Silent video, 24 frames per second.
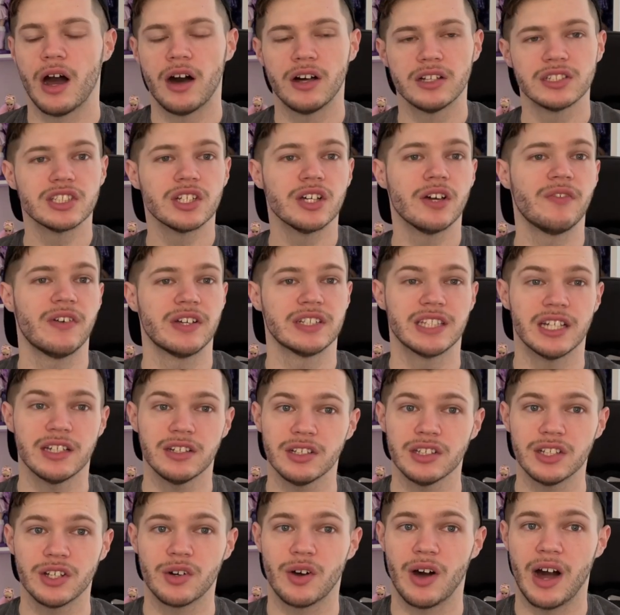Also, if I sound
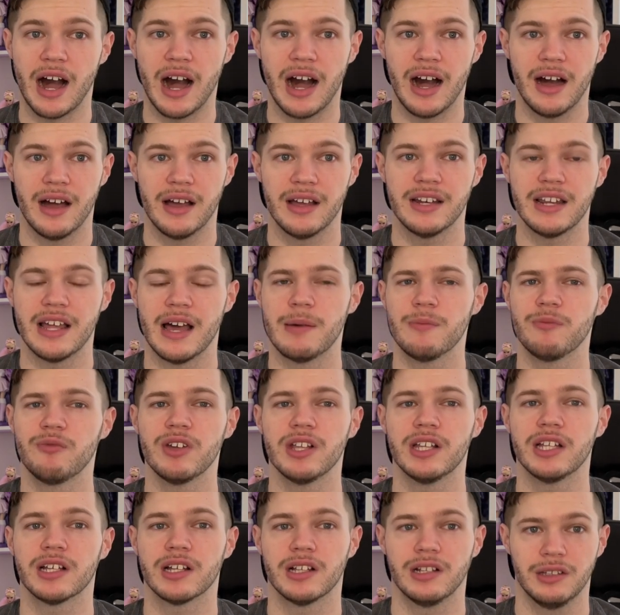a little odd, I'm
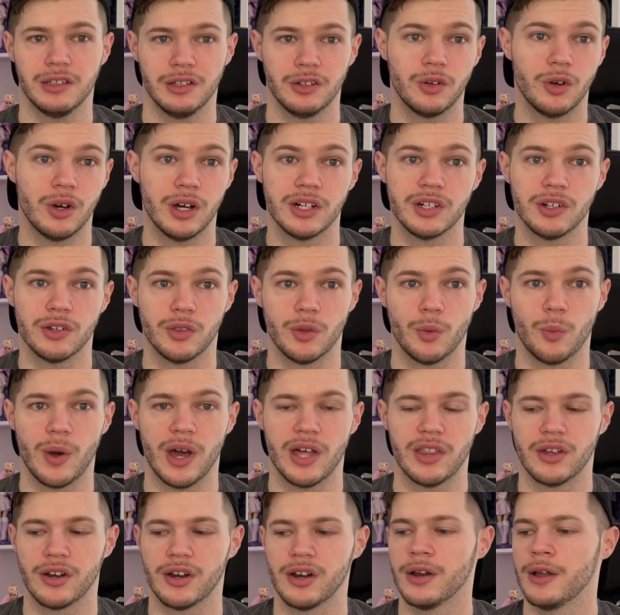feeling a little under the
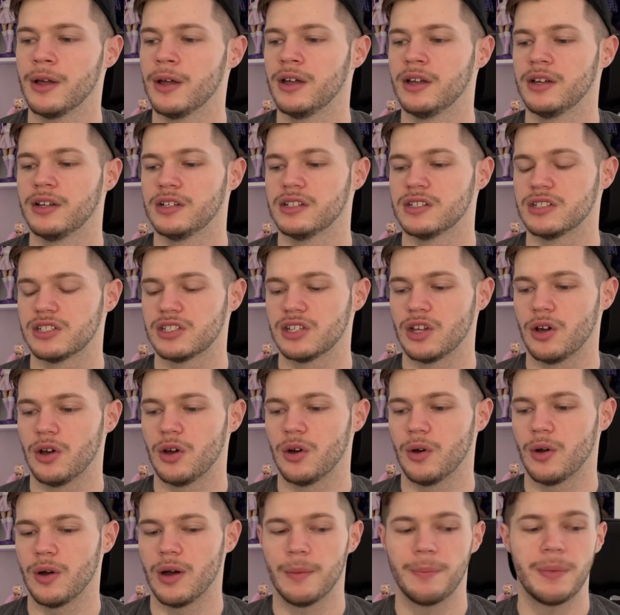weather.
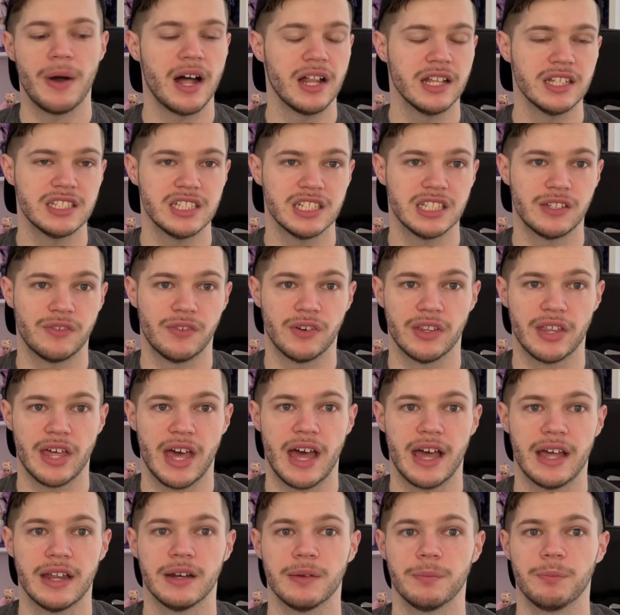So apologies for
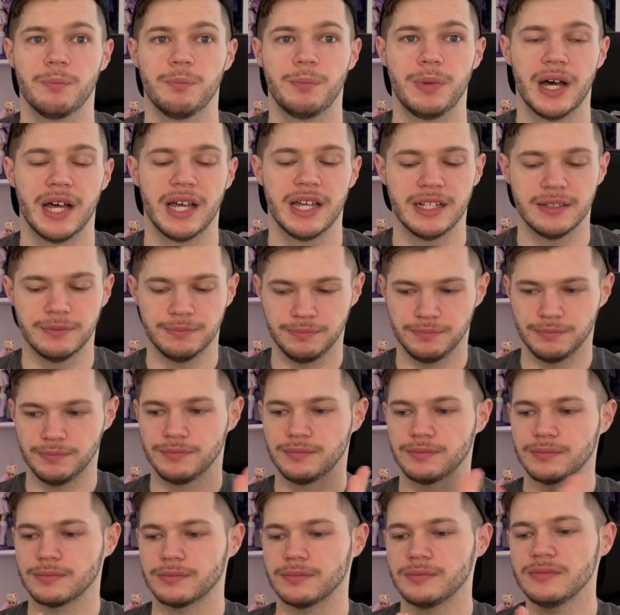that, but
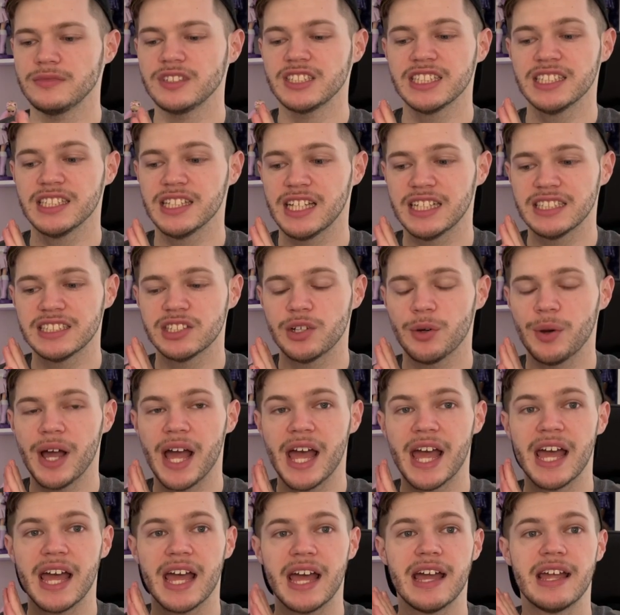let's go
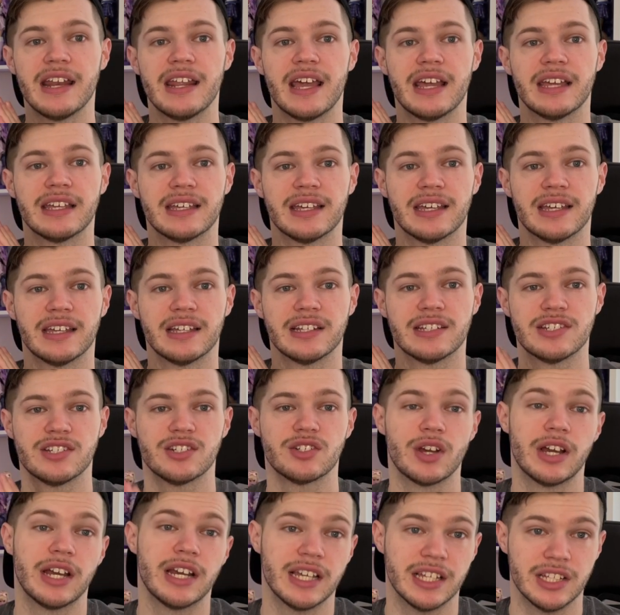ahead and get
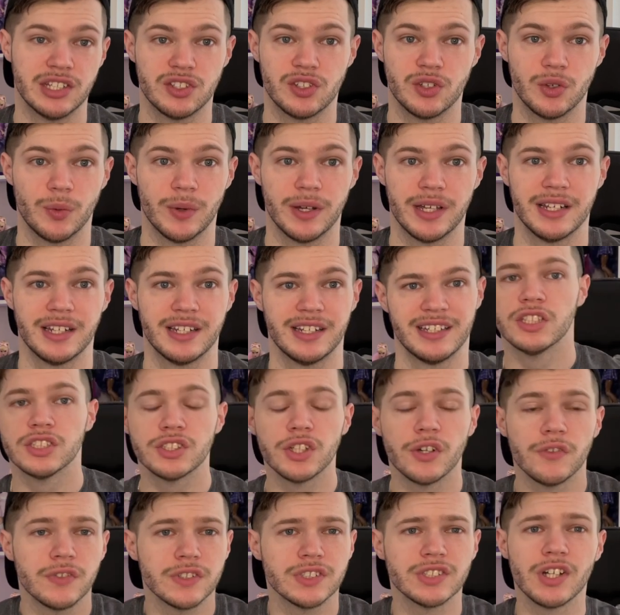straight into it.
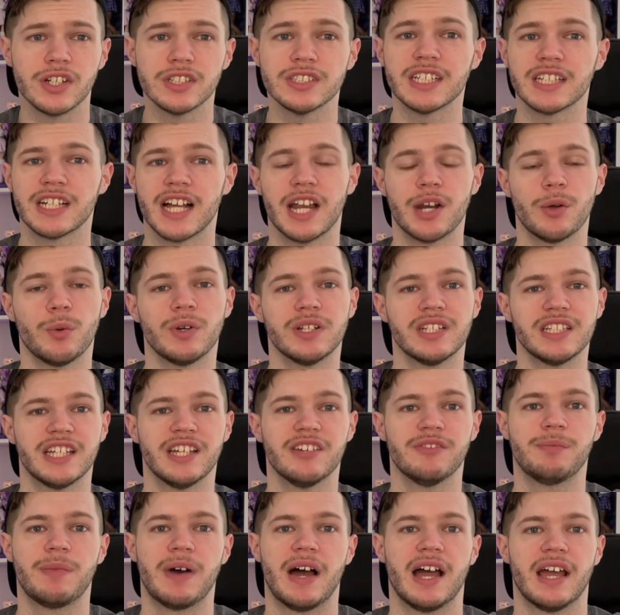So for starters, I kind of wanted to
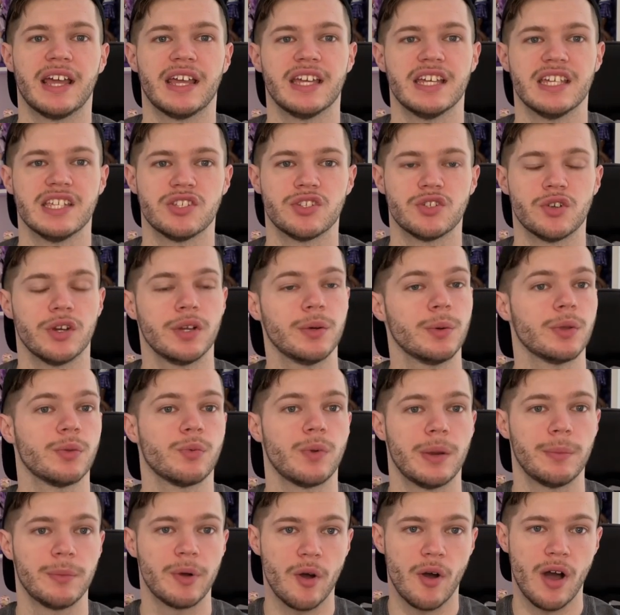give my history with
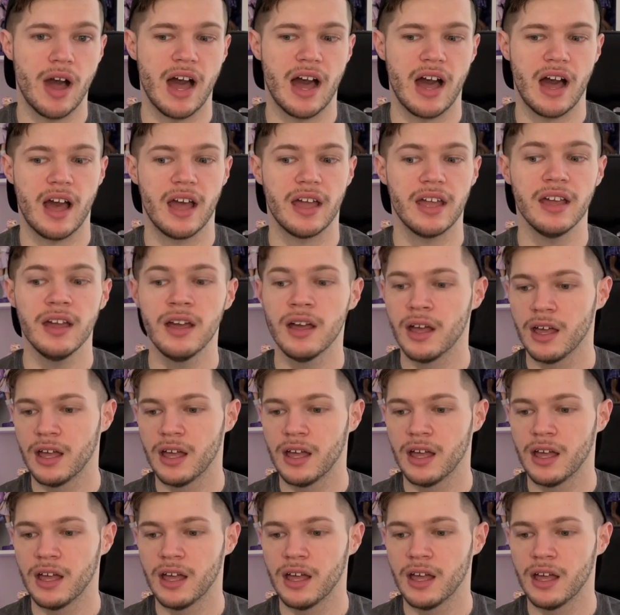Rainbow High.